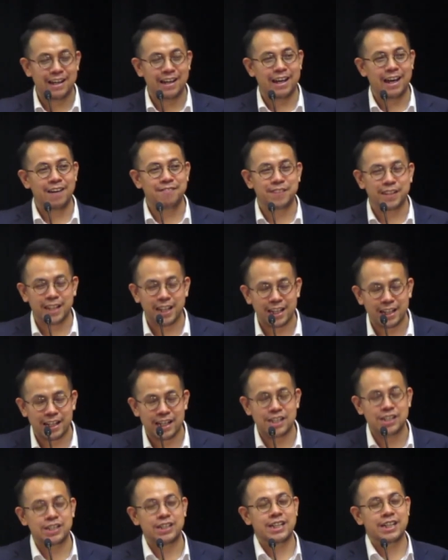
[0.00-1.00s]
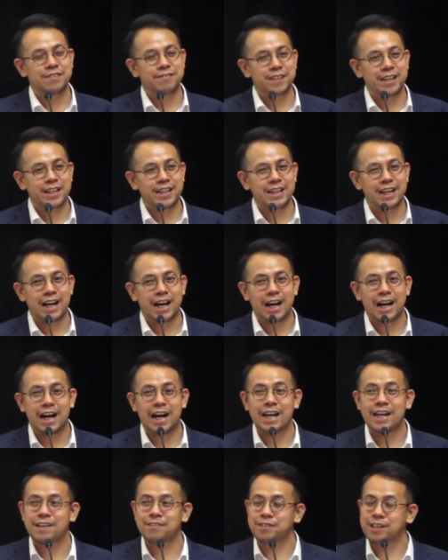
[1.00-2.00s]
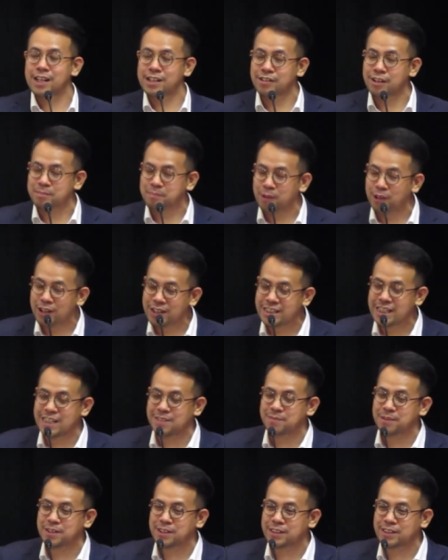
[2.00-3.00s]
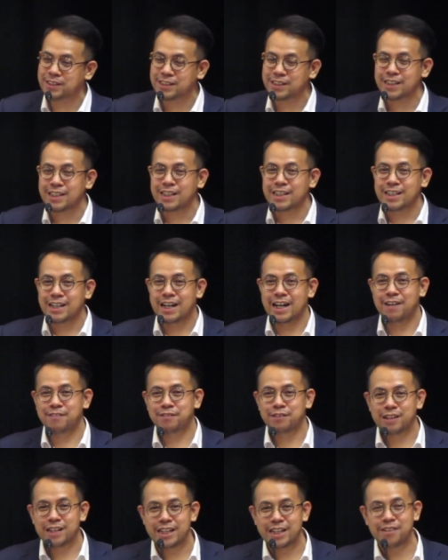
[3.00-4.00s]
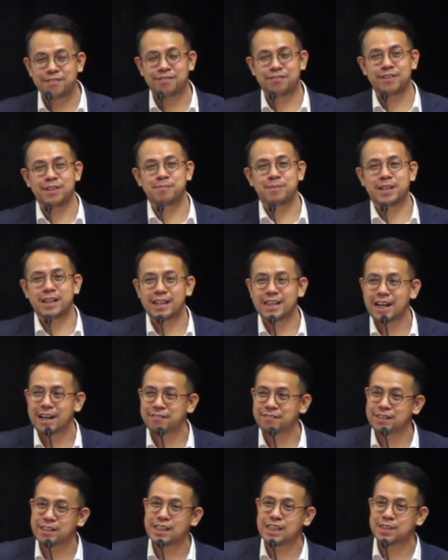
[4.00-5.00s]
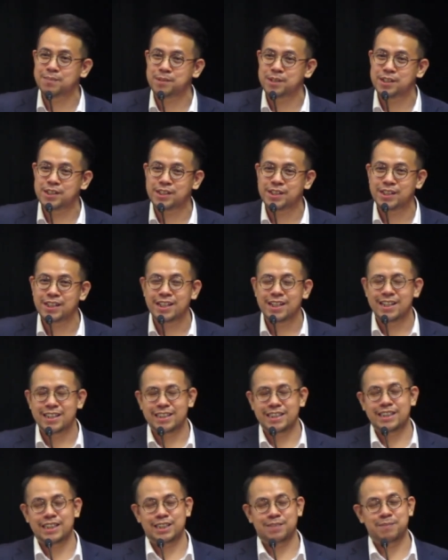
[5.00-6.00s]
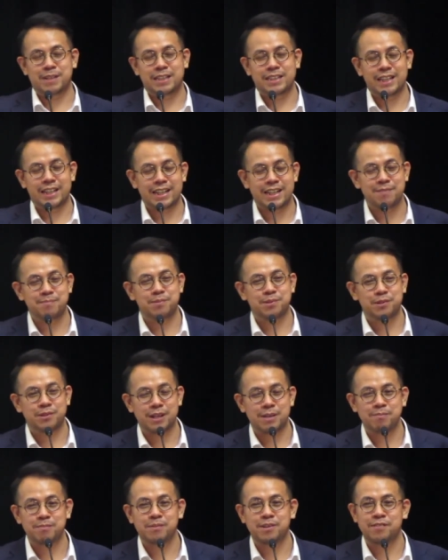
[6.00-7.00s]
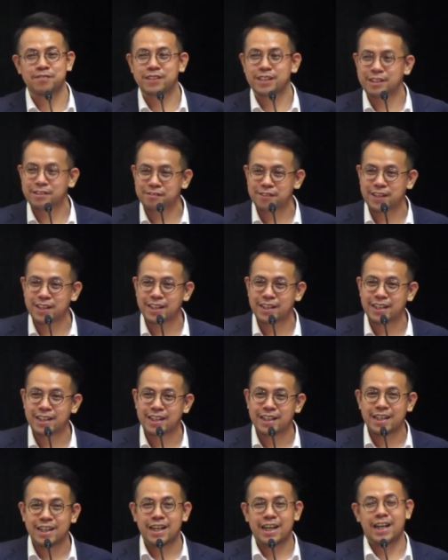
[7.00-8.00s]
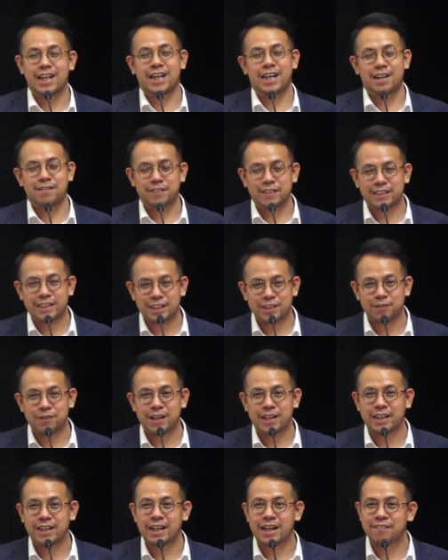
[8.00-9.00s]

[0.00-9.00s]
Have an engaging evening. I would like to apologize because I have to leave immediately after this speech. This is my second program of the evening and I have a third one.